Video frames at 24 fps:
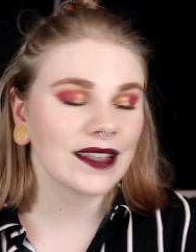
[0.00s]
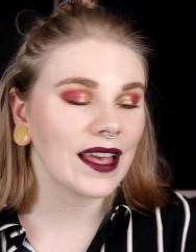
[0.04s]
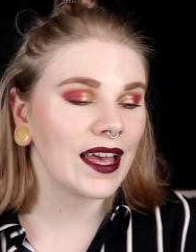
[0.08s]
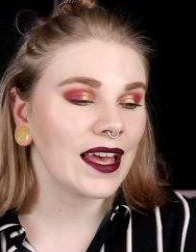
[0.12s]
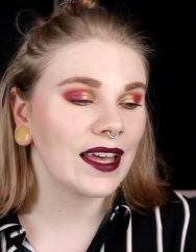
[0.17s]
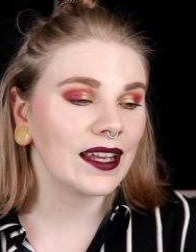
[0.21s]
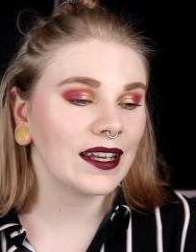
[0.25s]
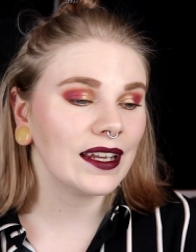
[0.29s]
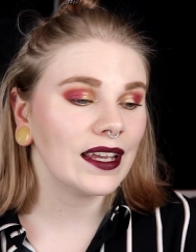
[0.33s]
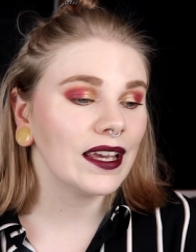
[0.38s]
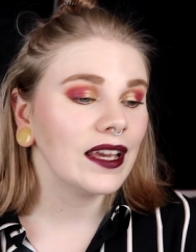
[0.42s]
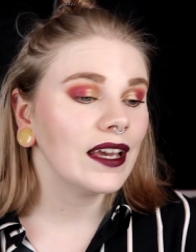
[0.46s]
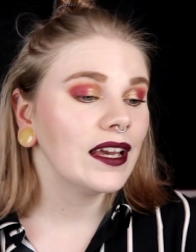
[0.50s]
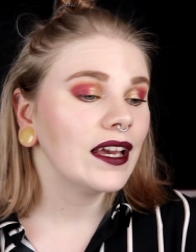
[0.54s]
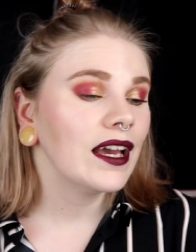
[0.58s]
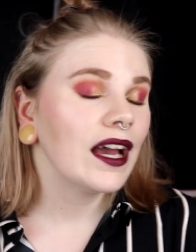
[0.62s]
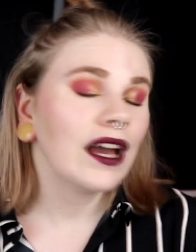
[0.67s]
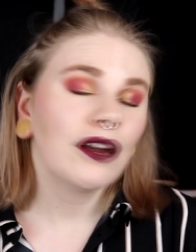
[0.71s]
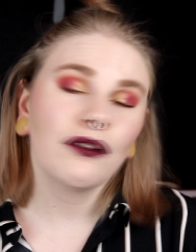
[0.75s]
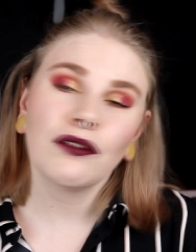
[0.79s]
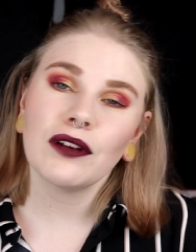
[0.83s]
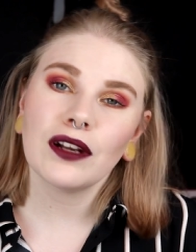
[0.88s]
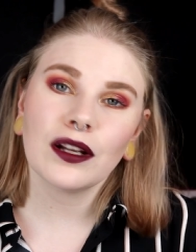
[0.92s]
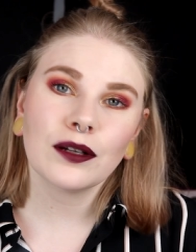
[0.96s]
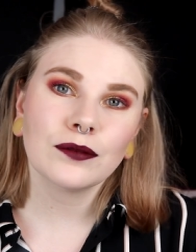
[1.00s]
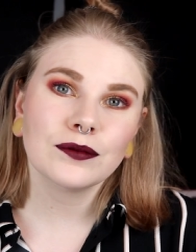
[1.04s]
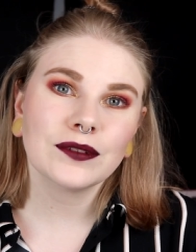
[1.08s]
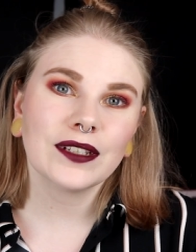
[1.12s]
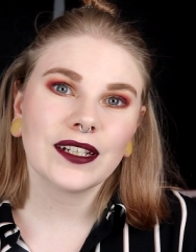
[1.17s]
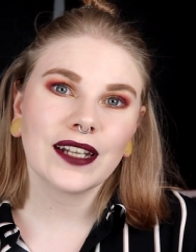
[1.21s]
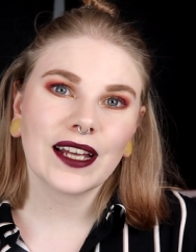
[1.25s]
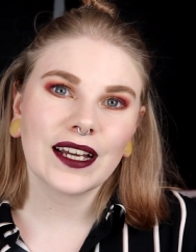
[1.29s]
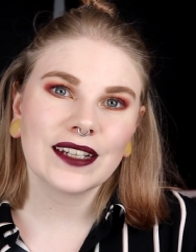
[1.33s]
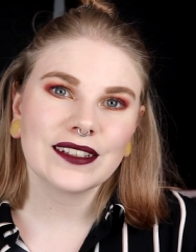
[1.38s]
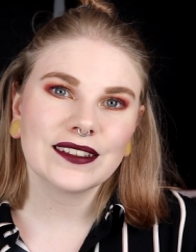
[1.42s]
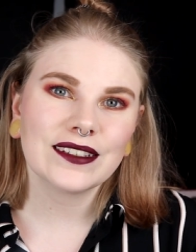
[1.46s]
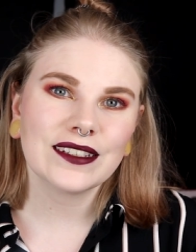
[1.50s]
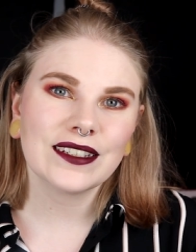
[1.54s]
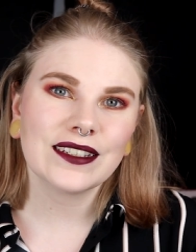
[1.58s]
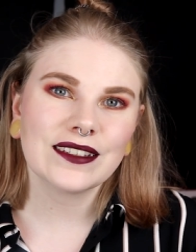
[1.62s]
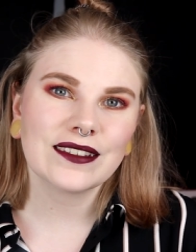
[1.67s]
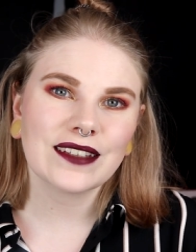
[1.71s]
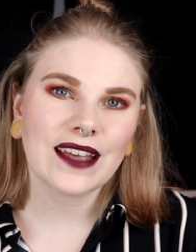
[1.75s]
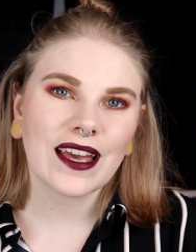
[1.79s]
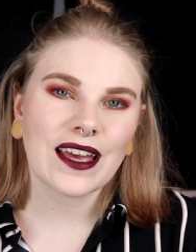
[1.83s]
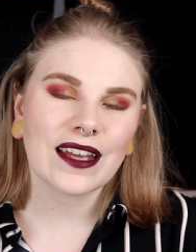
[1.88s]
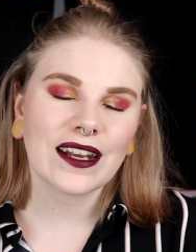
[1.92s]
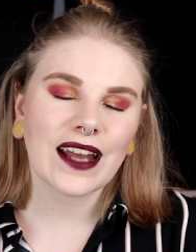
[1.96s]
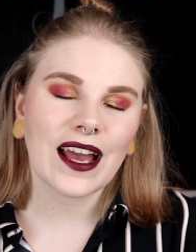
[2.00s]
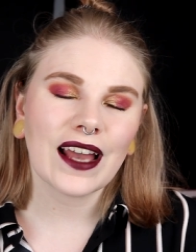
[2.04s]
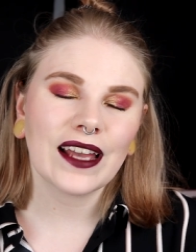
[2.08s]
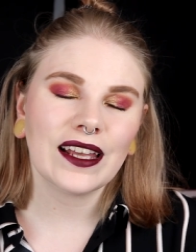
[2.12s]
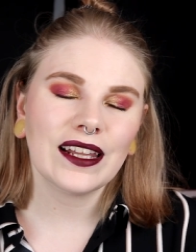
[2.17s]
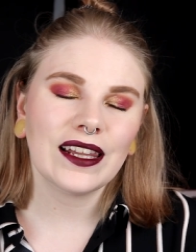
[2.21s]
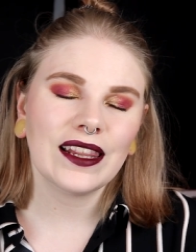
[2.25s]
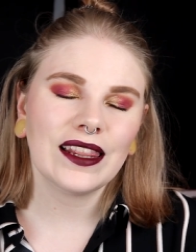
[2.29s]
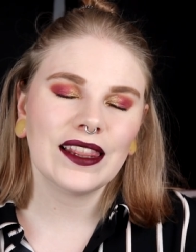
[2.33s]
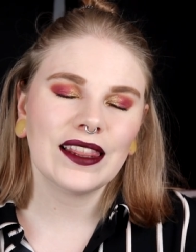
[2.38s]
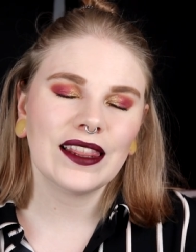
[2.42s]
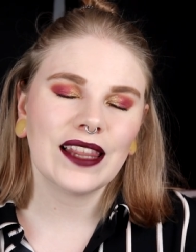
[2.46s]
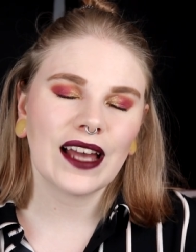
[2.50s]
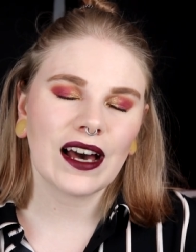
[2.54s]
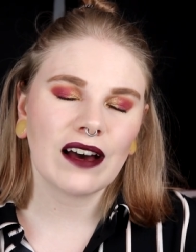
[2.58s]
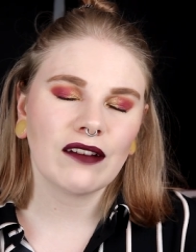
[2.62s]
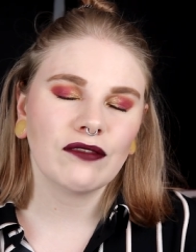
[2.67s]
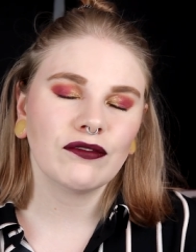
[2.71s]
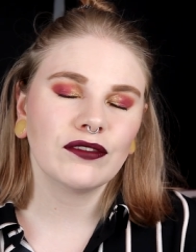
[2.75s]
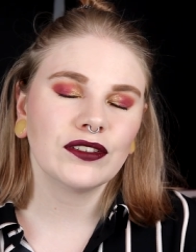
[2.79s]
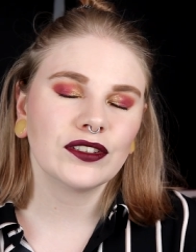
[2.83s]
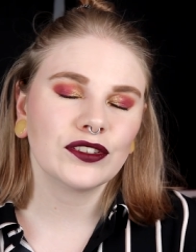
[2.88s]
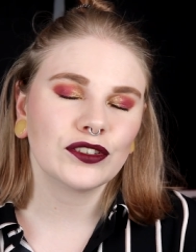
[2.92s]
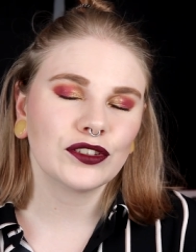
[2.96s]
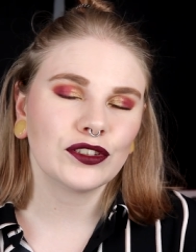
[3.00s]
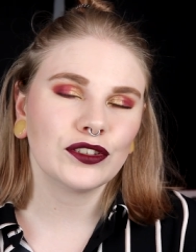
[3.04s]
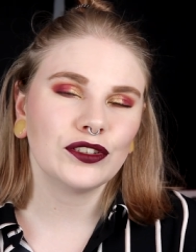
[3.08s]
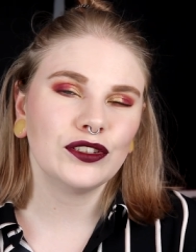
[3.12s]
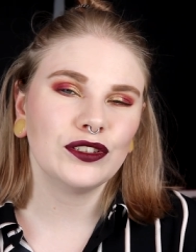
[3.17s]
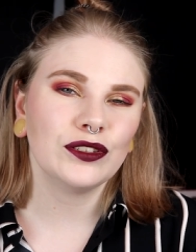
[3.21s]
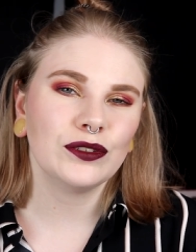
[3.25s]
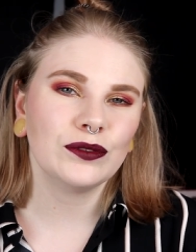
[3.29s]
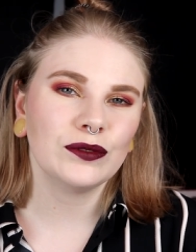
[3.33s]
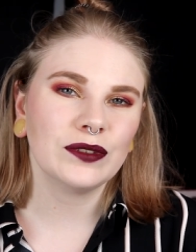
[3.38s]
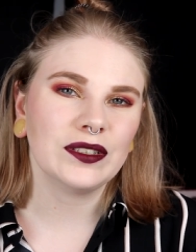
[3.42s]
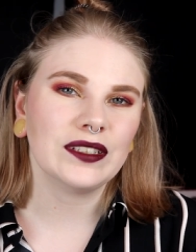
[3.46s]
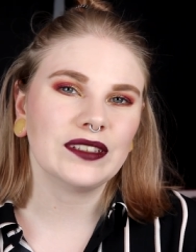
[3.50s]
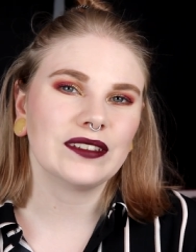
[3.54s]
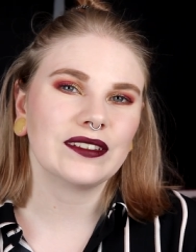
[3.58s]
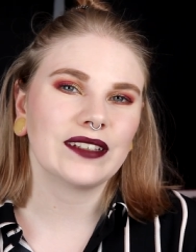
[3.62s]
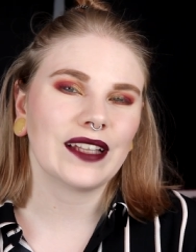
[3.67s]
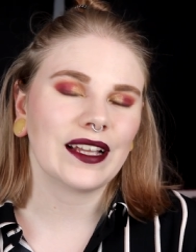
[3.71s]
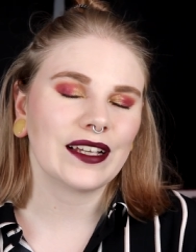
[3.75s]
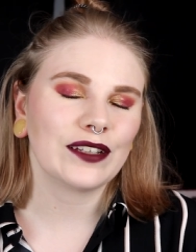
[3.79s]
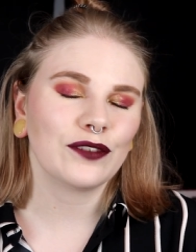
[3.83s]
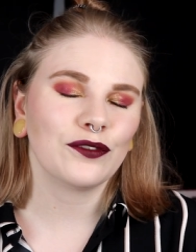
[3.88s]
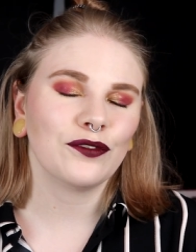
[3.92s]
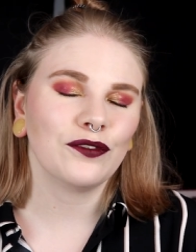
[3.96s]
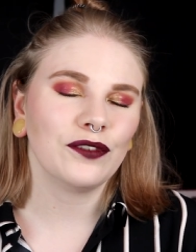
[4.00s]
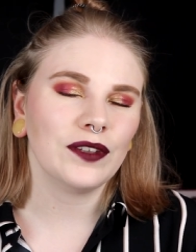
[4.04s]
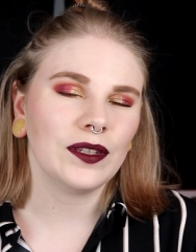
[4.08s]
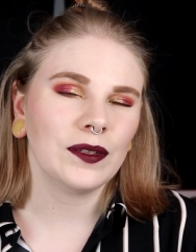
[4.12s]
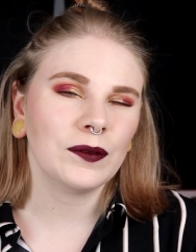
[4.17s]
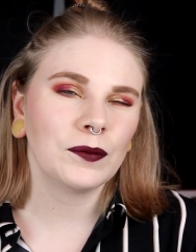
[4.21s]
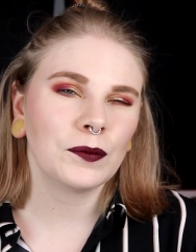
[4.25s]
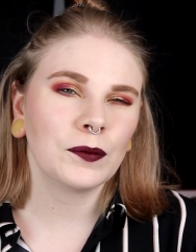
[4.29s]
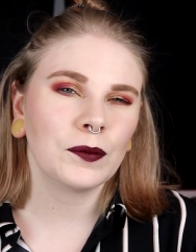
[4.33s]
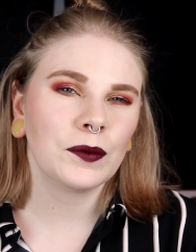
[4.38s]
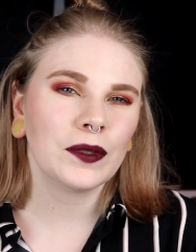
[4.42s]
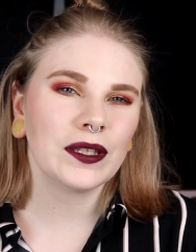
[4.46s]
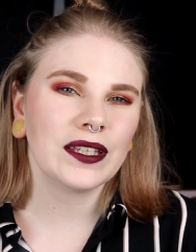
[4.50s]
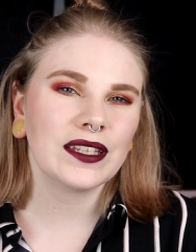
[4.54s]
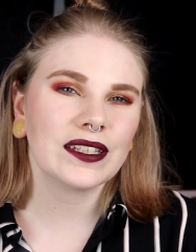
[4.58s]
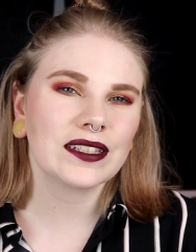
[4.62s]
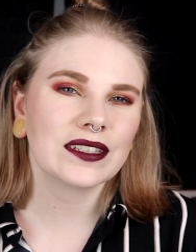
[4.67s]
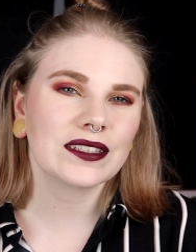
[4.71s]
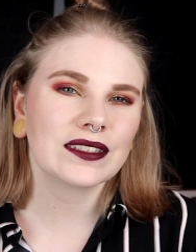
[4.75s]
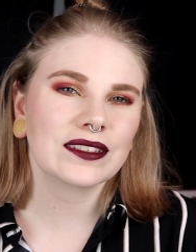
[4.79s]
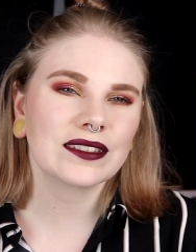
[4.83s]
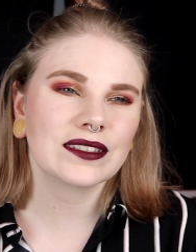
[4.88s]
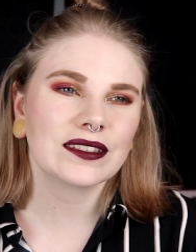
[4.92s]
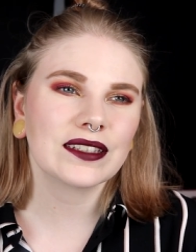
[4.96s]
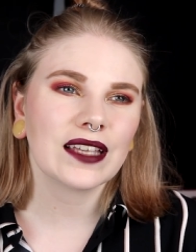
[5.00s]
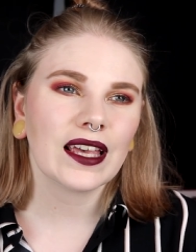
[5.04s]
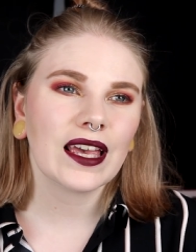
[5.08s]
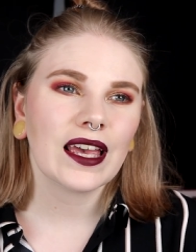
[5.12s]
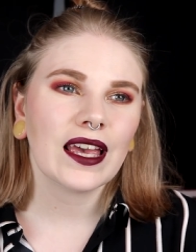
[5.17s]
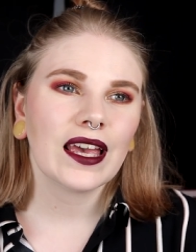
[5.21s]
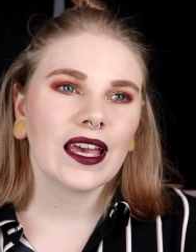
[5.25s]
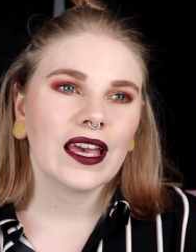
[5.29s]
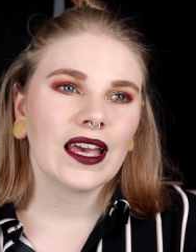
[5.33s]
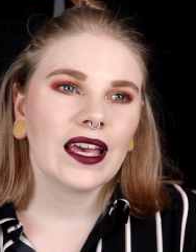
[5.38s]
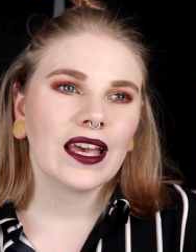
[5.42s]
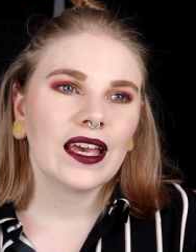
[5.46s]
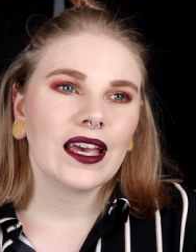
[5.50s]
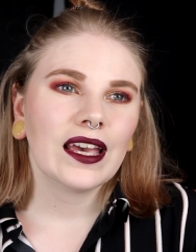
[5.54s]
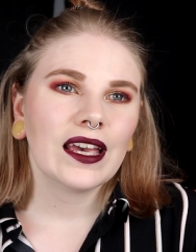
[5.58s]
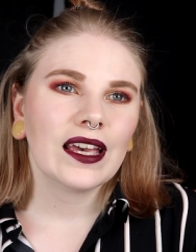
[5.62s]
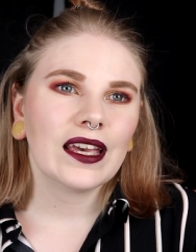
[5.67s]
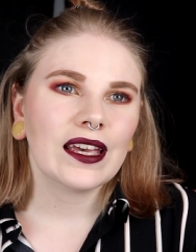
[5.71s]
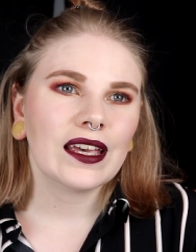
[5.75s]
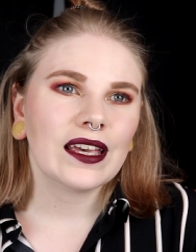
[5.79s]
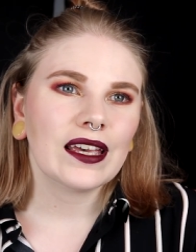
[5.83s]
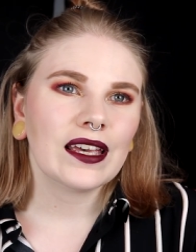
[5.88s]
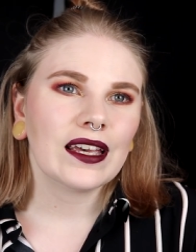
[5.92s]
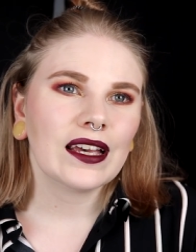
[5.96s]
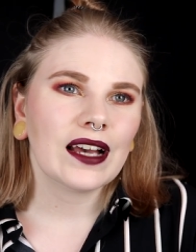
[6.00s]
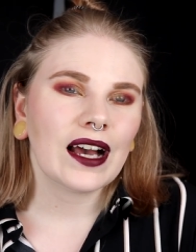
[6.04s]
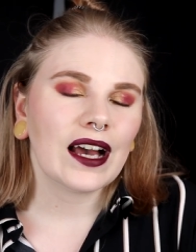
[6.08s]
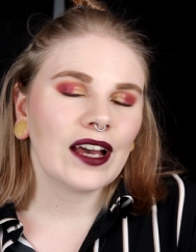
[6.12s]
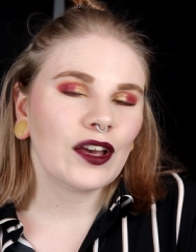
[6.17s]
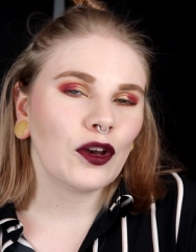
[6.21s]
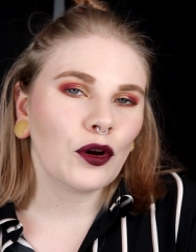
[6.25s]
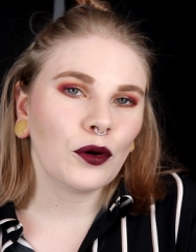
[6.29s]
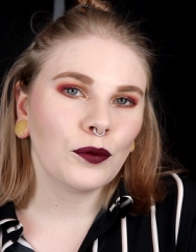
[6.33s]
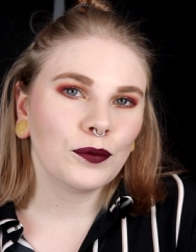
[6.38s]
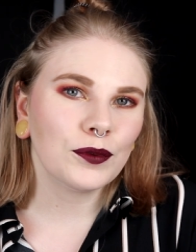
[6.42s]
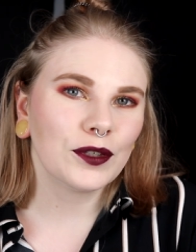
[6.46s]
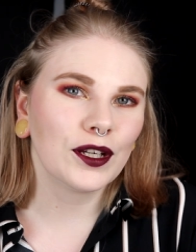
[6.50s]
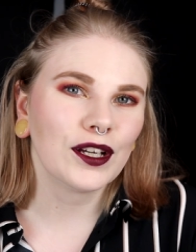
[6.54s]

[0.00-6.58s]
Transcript: And I really hope you liked it and I love to do this like theme weeks. Uh, I hope